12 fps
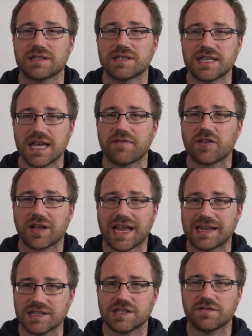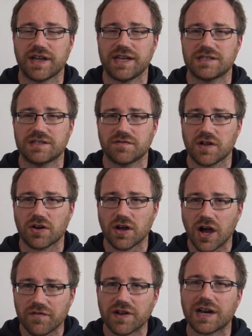the cervical cancer rates have gone
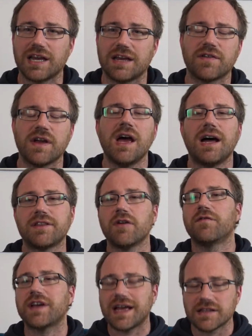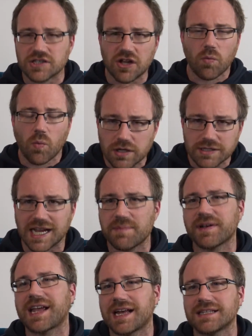off a cliff. And don't forget, there's not one
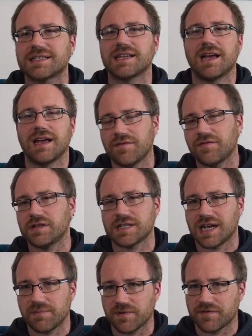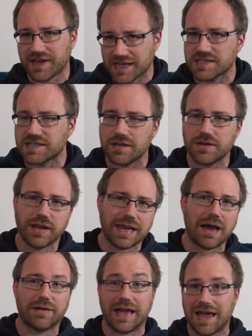type of cancer. Every type of cancer that you can
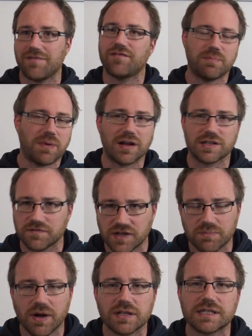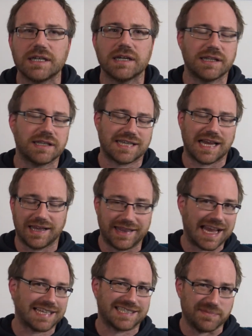get on every part of your body and
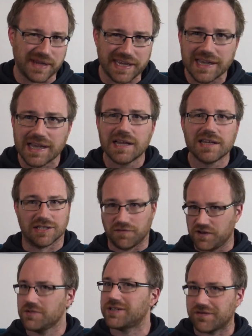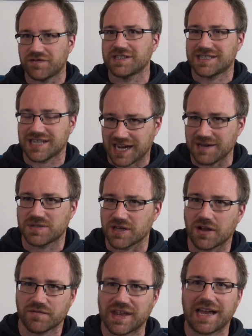anatomy, there's a few different types
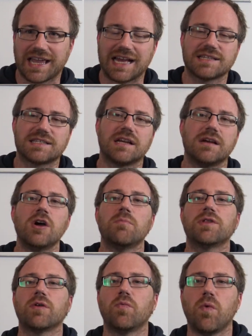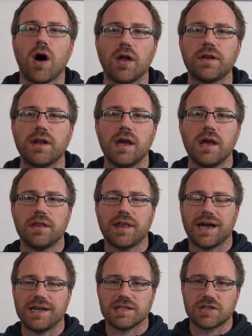of that cancer. But the one
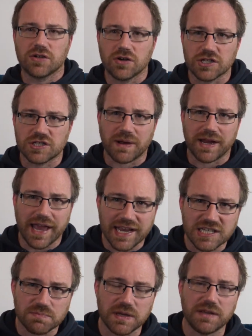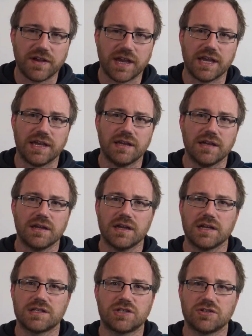that is caused by HPV
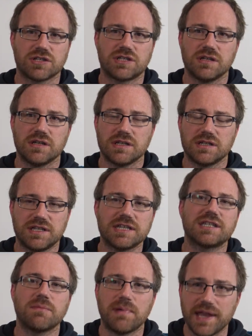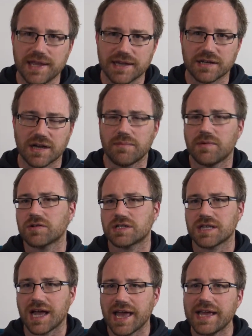has just disappeared
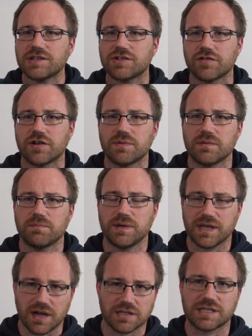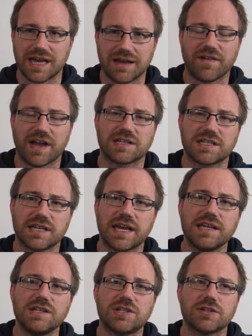amongst that age group because of that
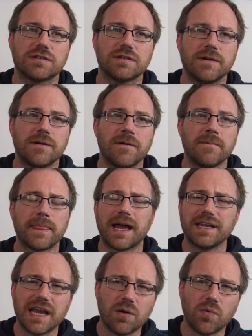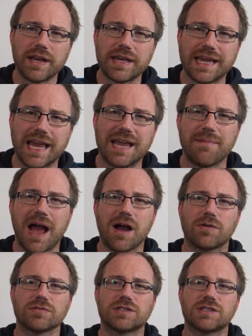vaccination. And yet when it came
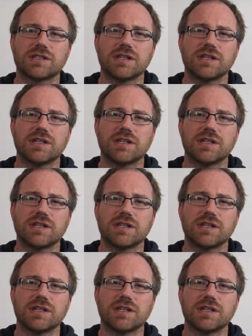out,